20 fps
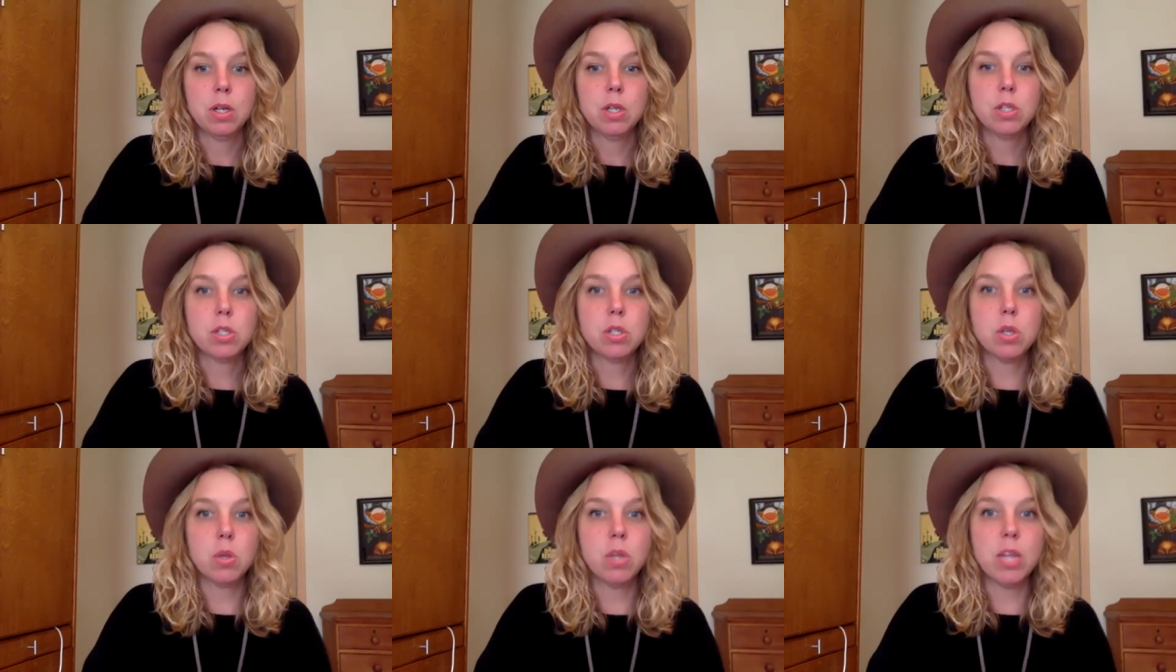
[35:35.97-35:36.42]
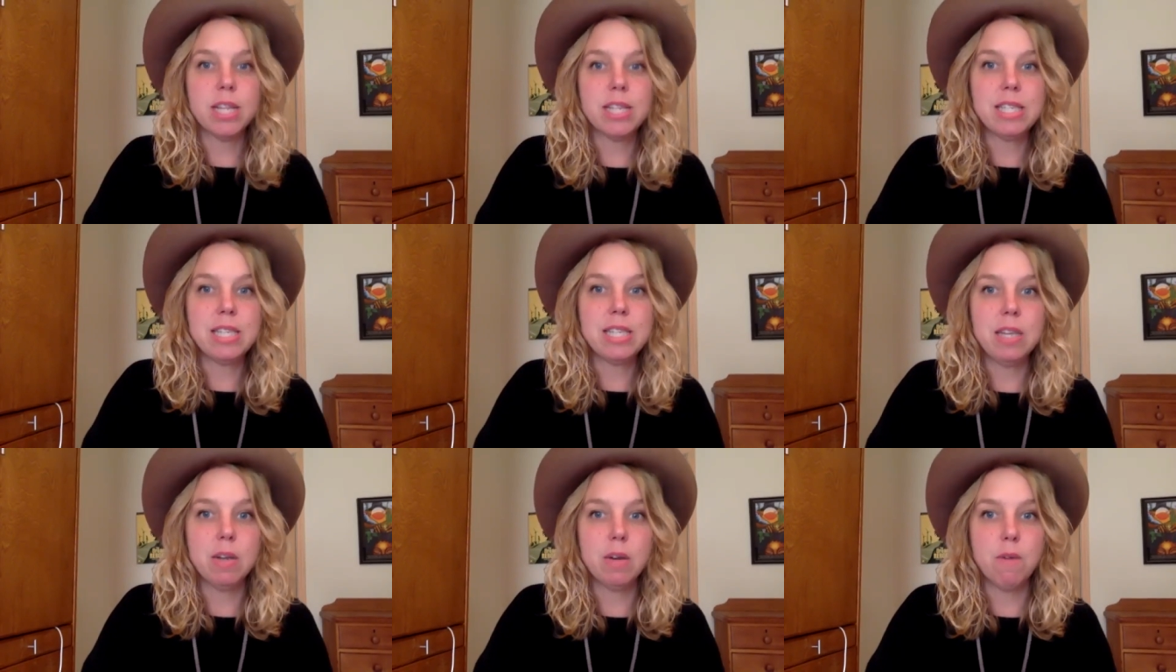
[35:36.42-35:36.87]
So
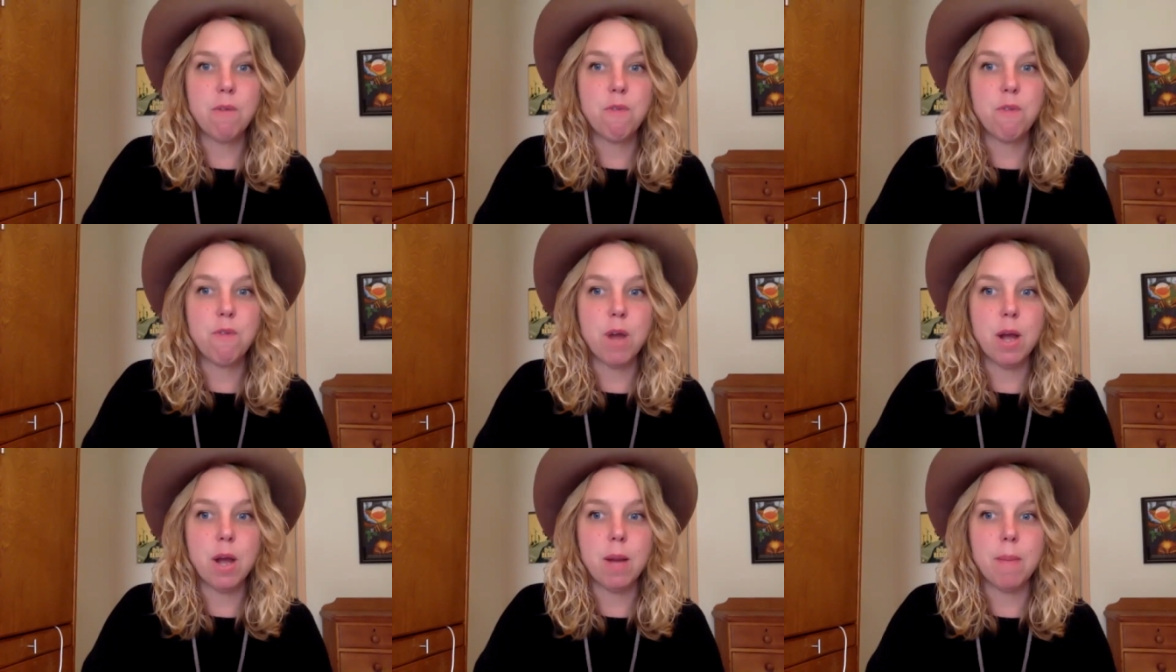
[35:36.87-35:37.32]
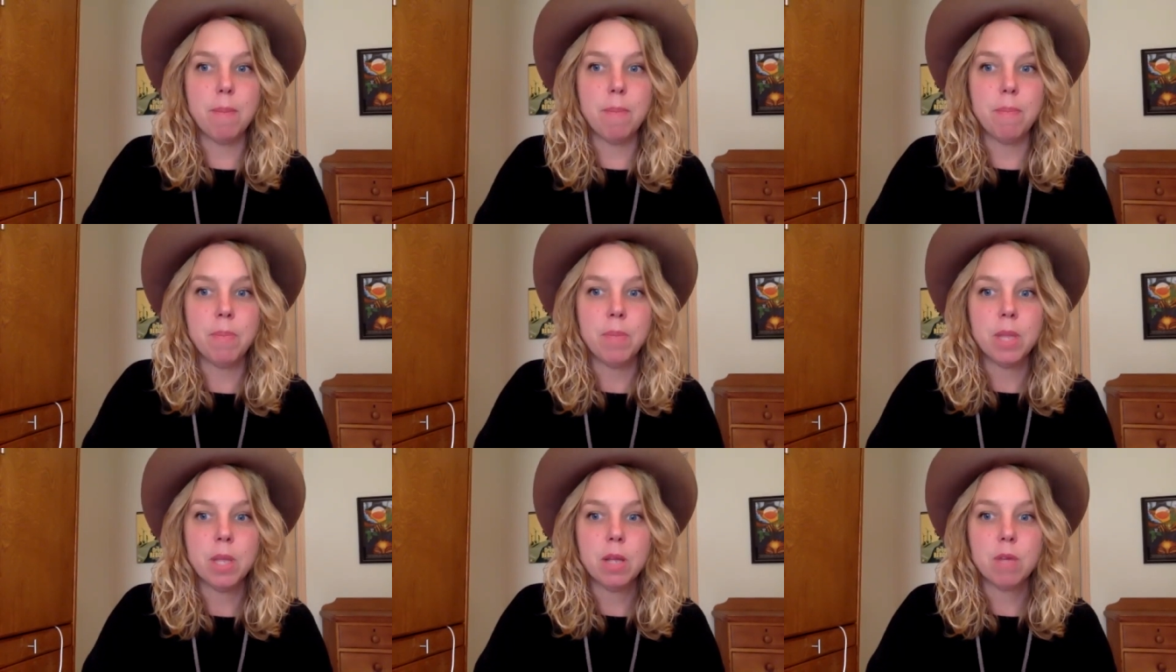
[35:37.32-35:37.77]
let's hear from
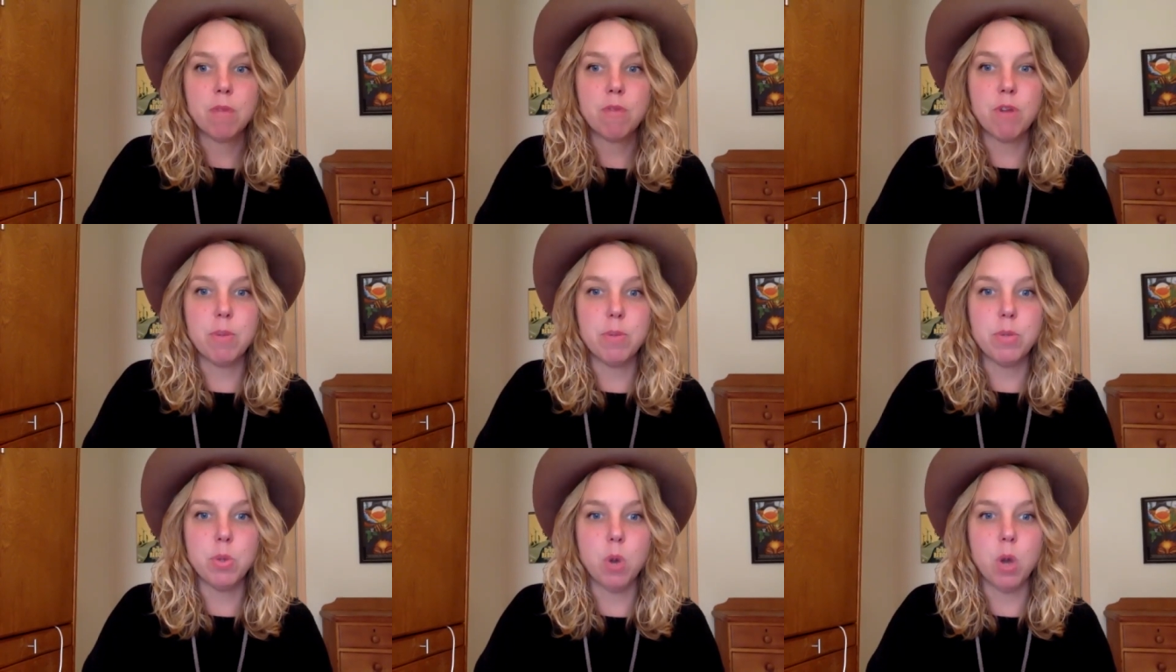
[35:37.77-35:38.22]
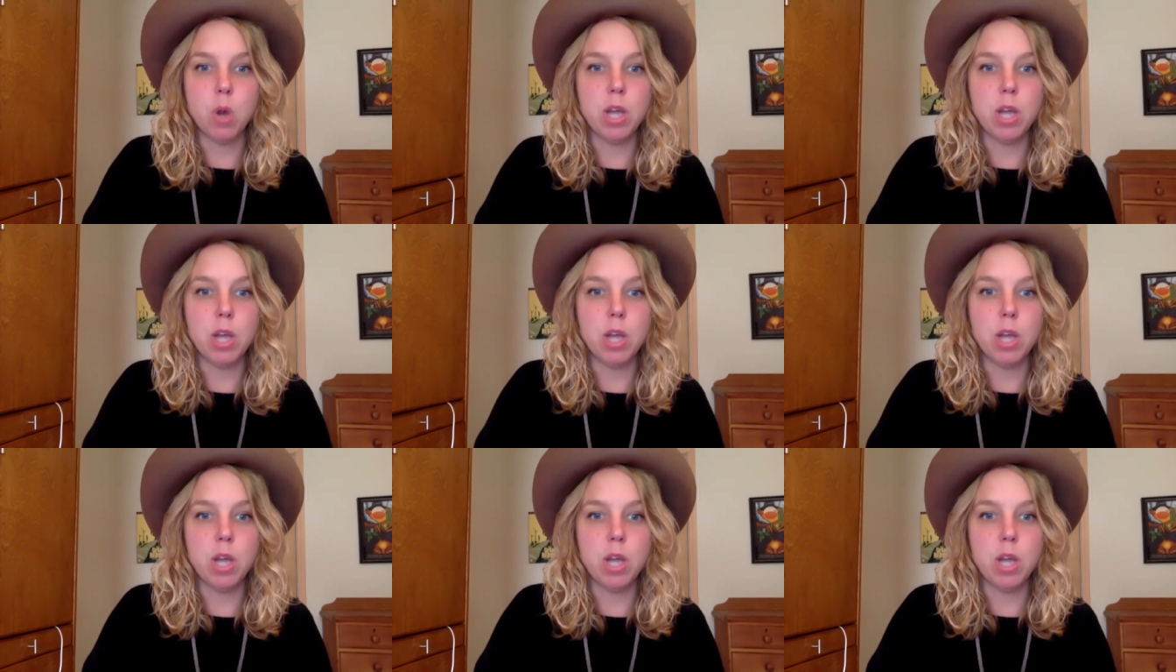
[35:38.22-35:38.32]
from you all.